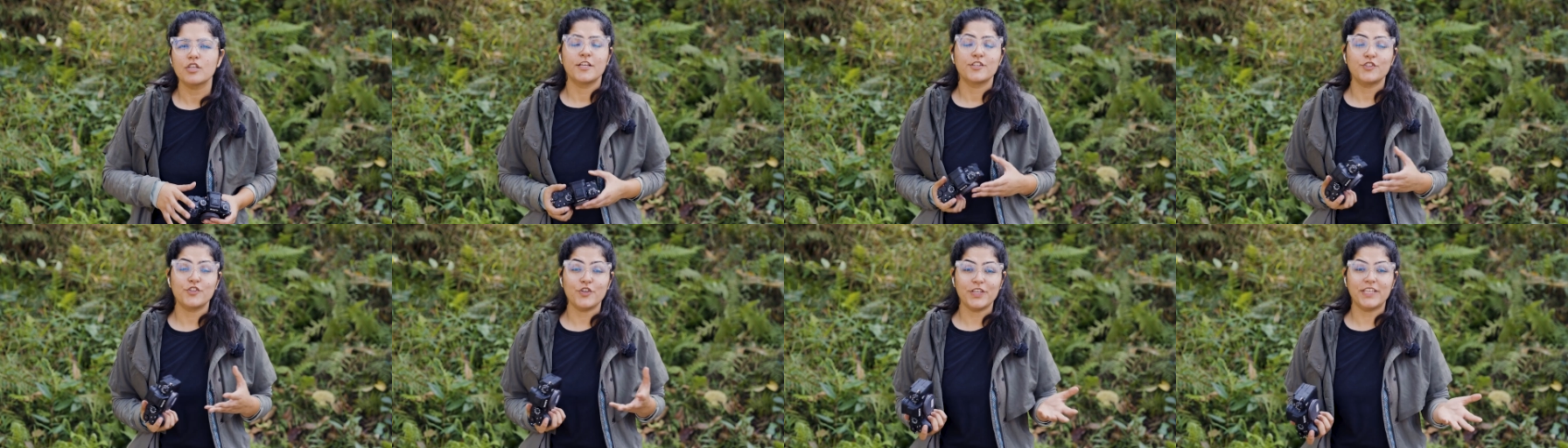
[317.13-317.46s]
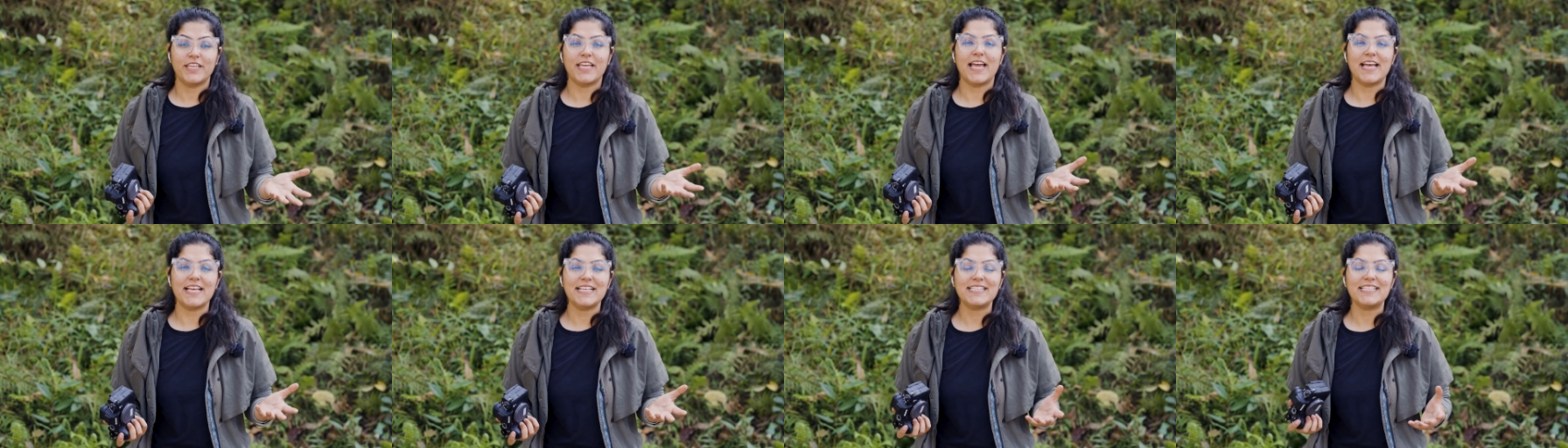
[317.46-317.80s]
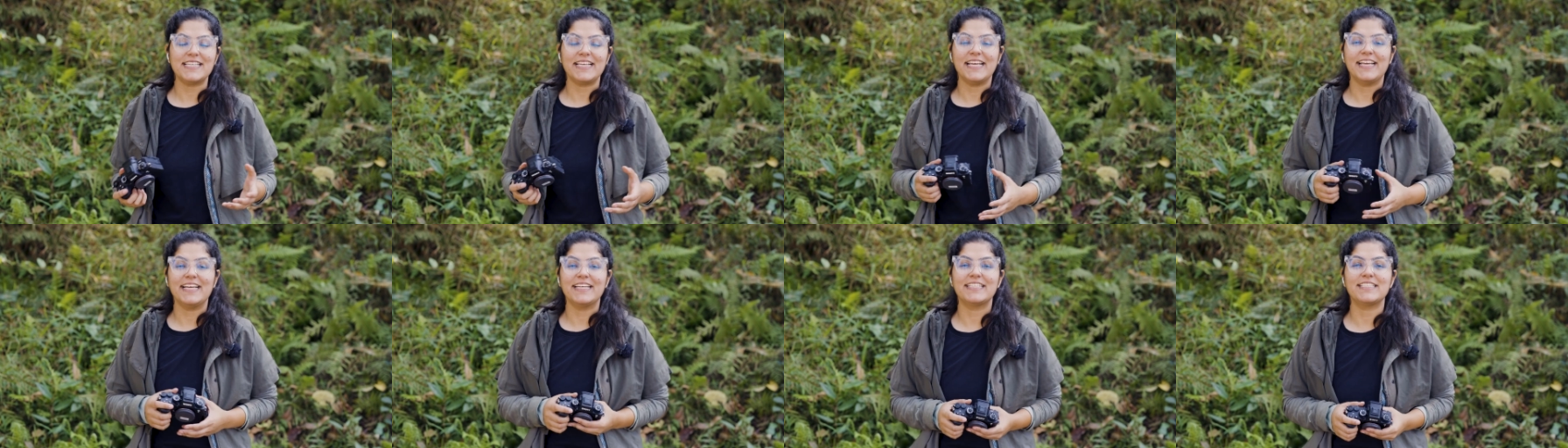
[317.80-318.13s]
So yes,
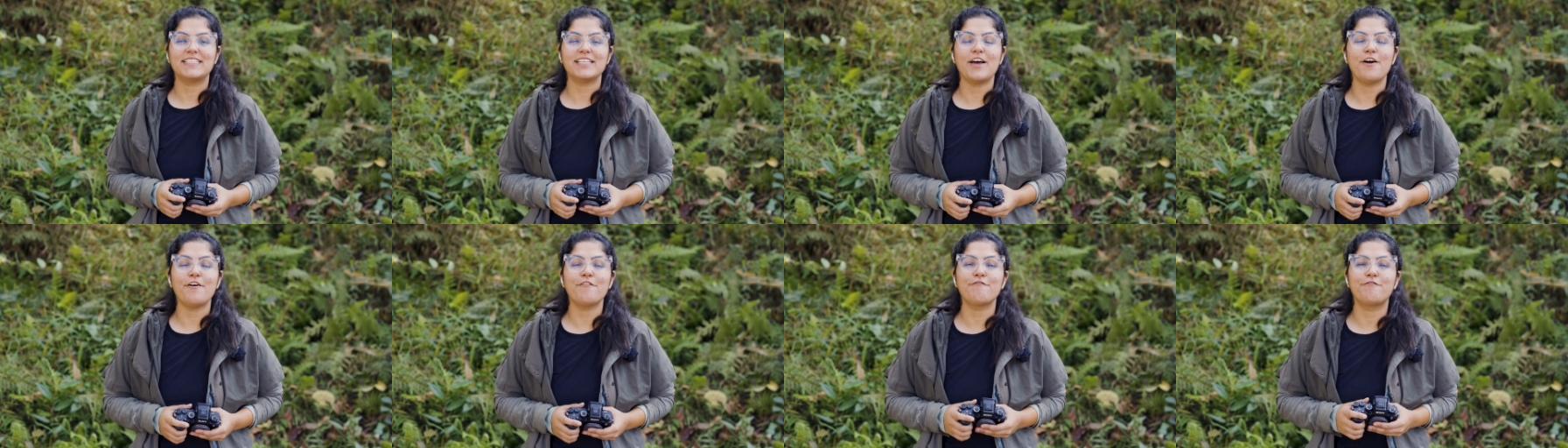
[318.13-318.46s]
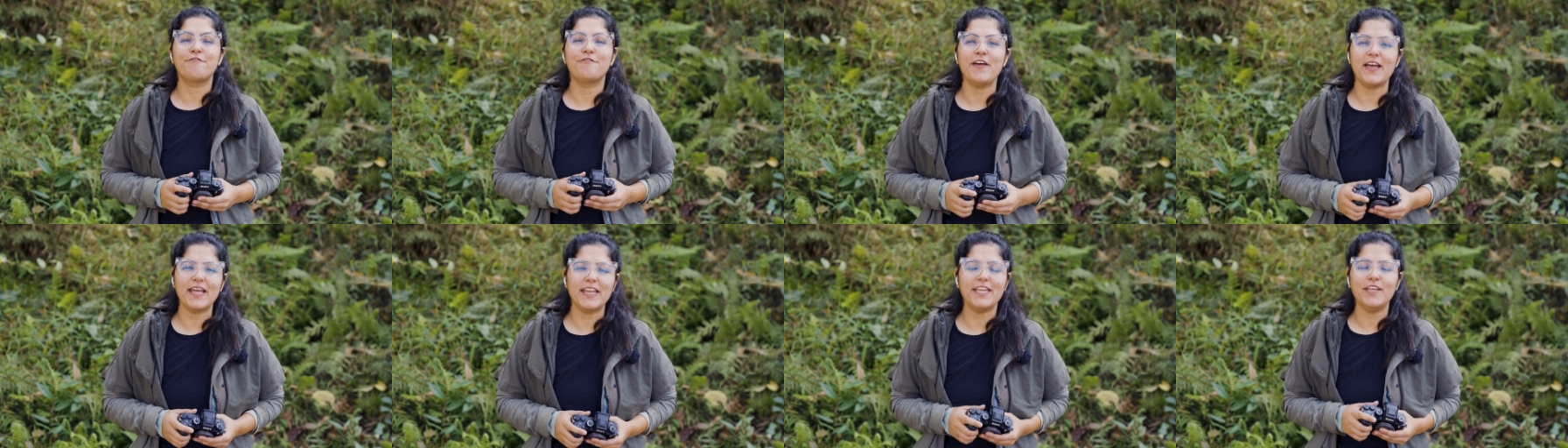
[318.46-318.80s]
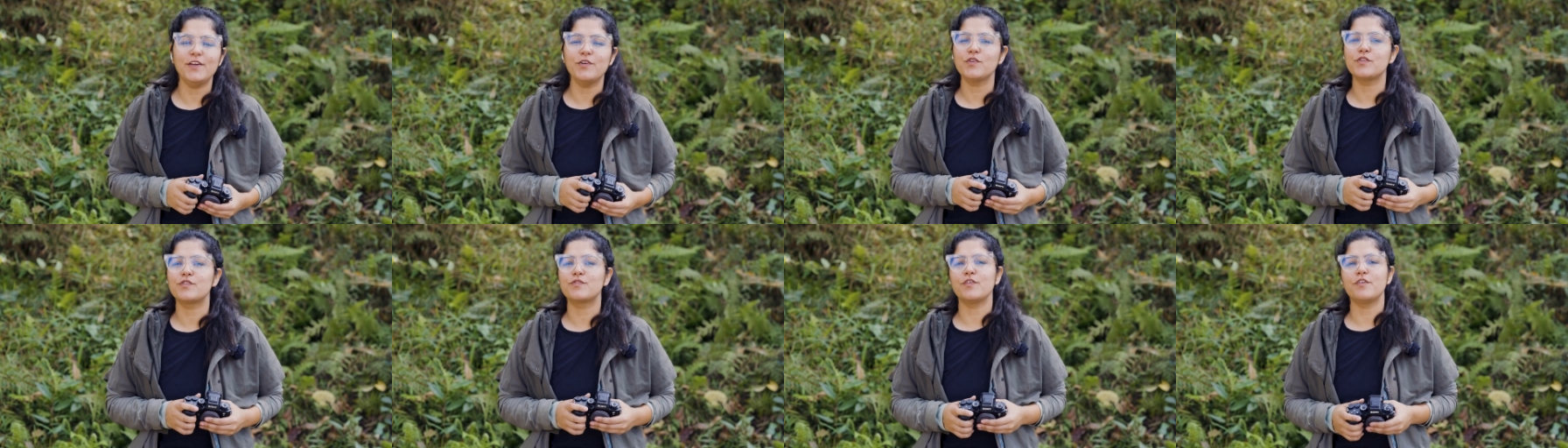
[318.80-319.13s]
it's a very
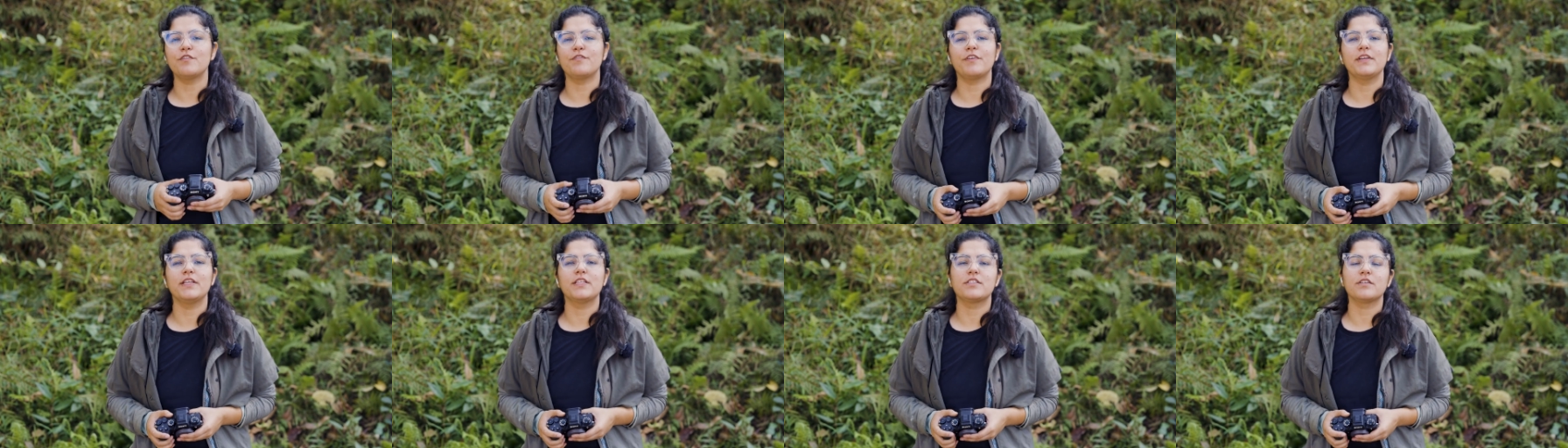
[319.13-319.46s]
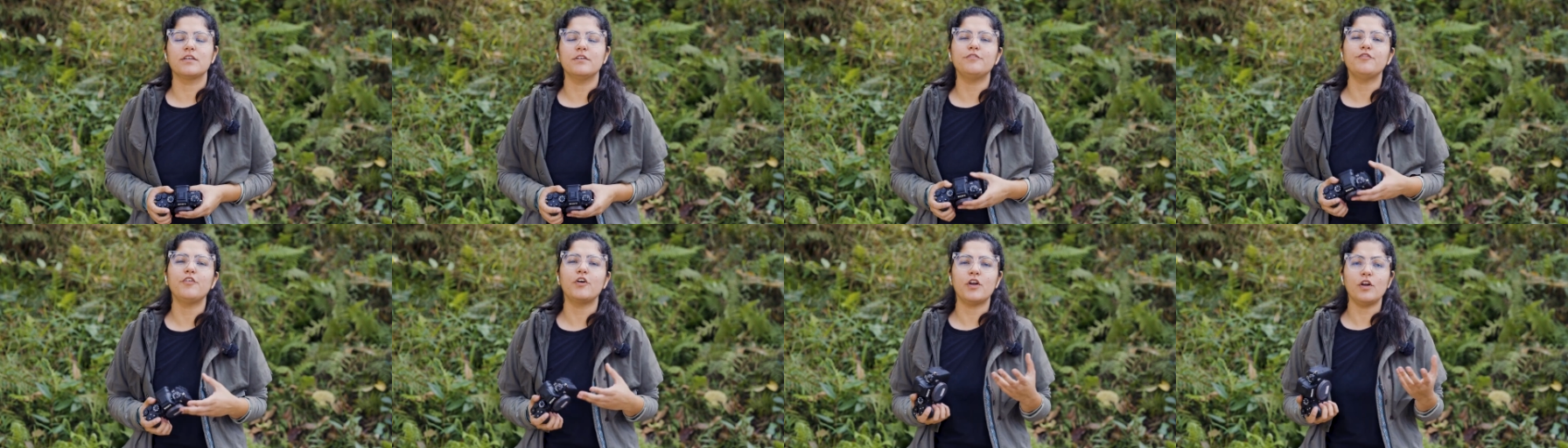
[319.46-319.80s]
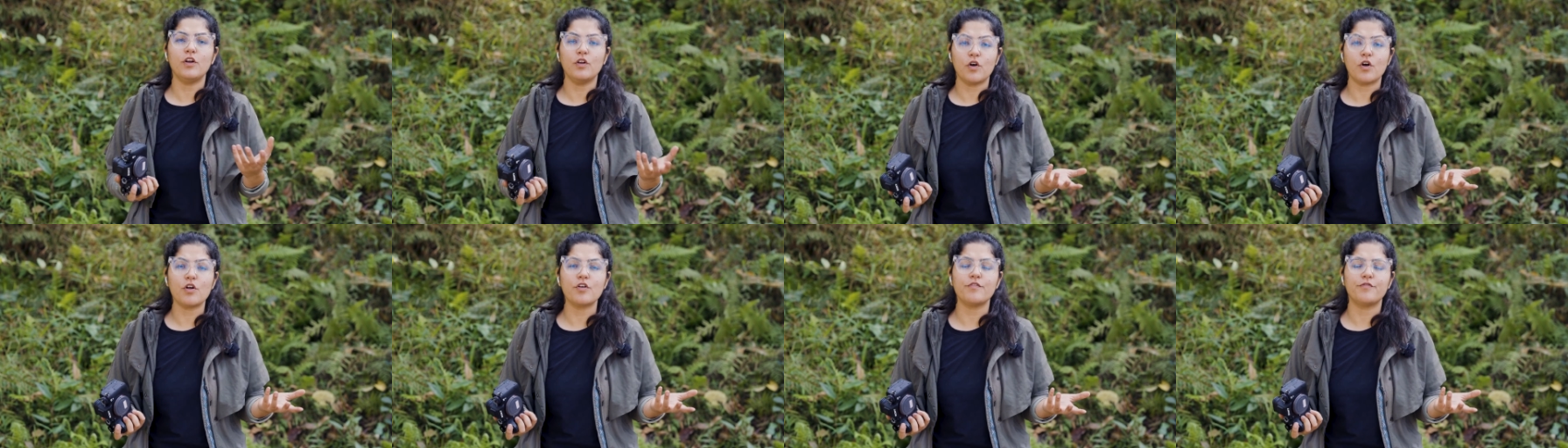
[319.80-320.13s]
useful feature for a
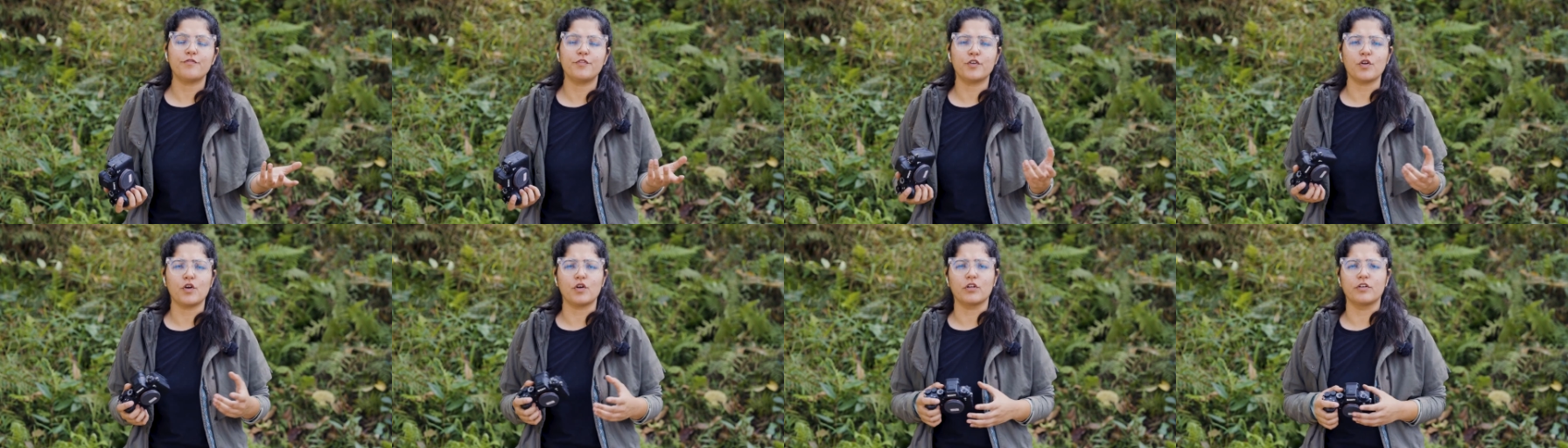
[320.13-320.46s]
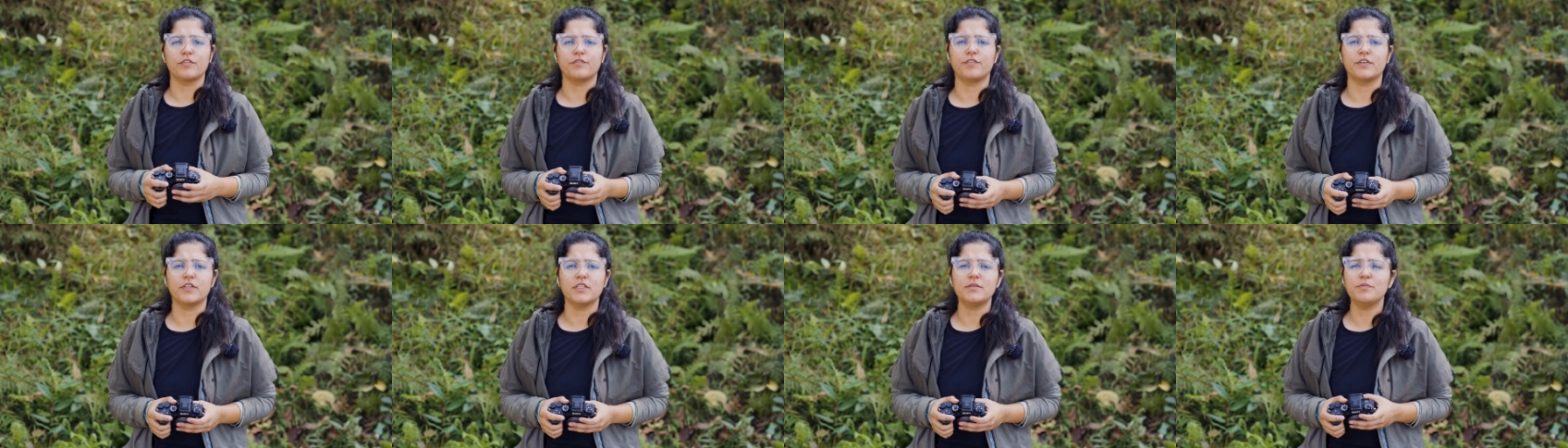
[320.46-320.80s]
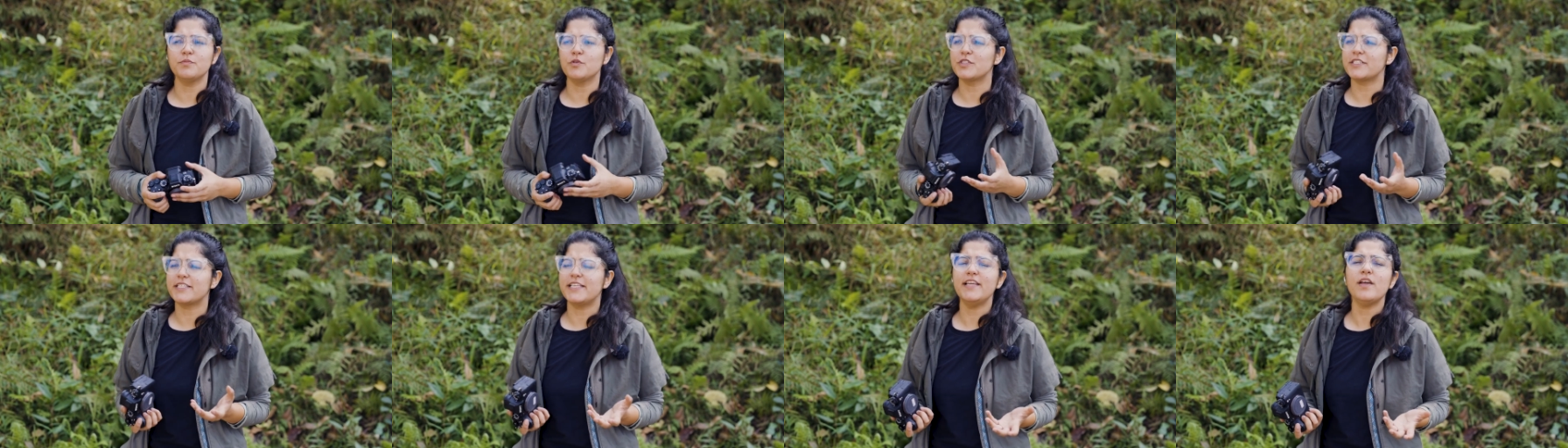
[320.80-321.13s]
lot of photographers,
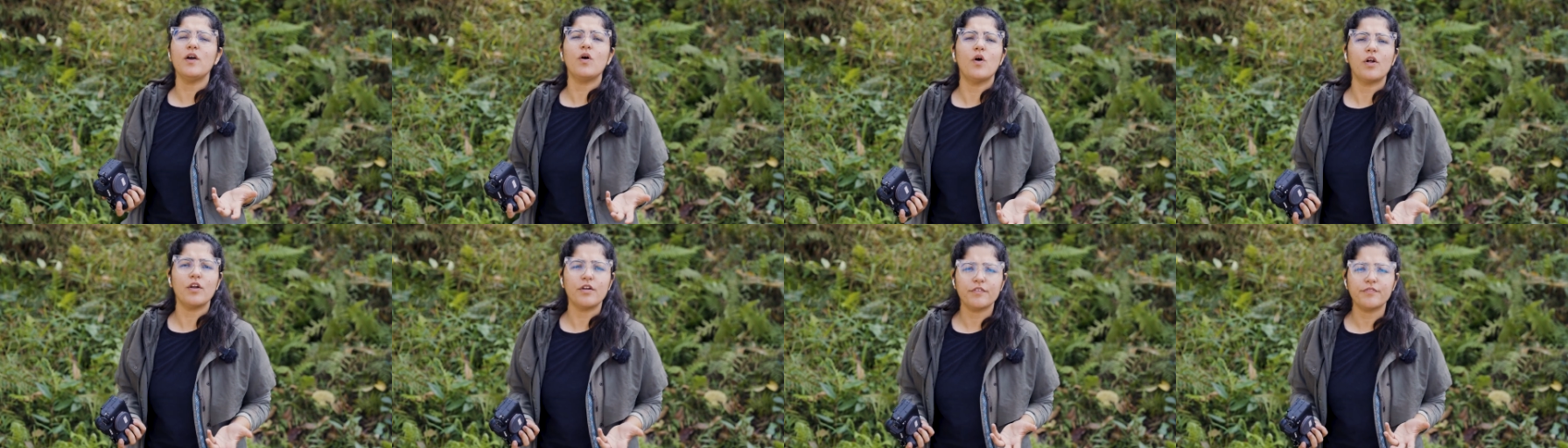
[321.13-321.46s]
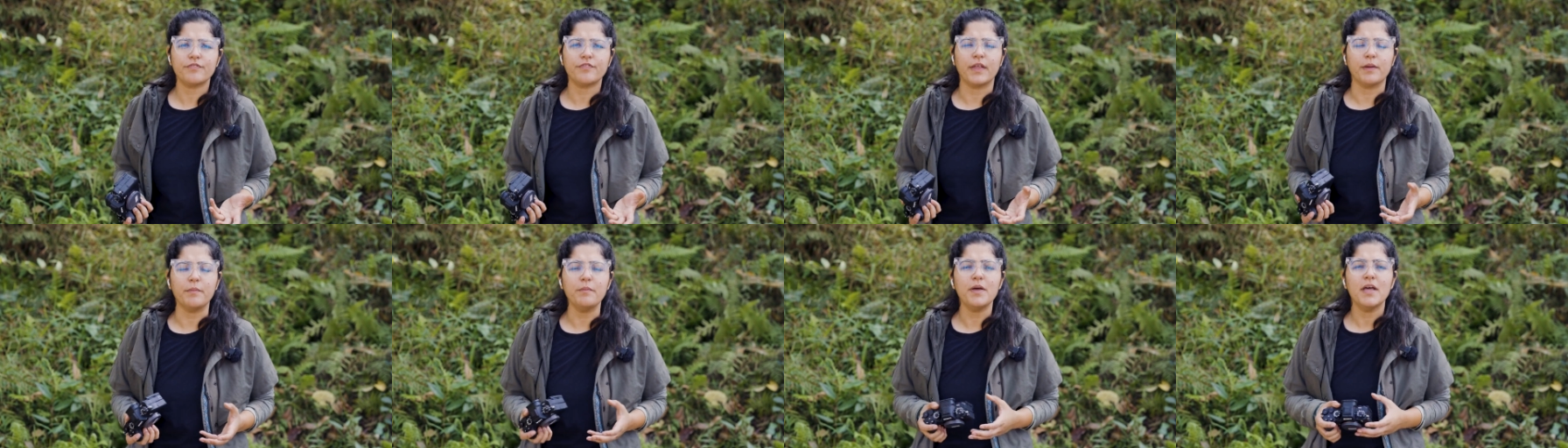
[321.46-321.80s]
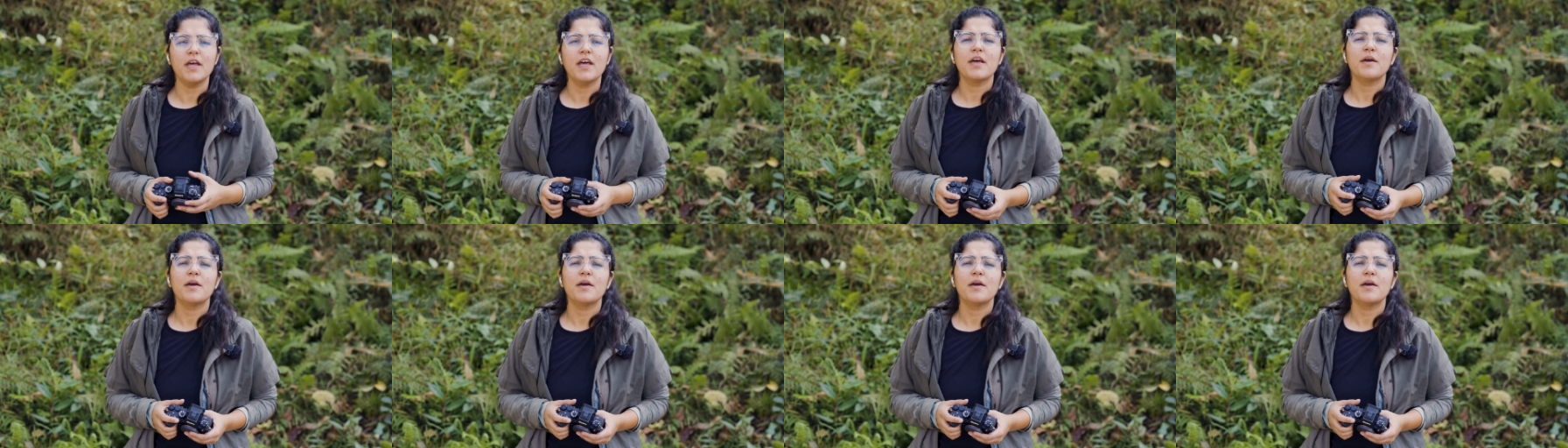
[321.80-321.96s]
mostly all of them.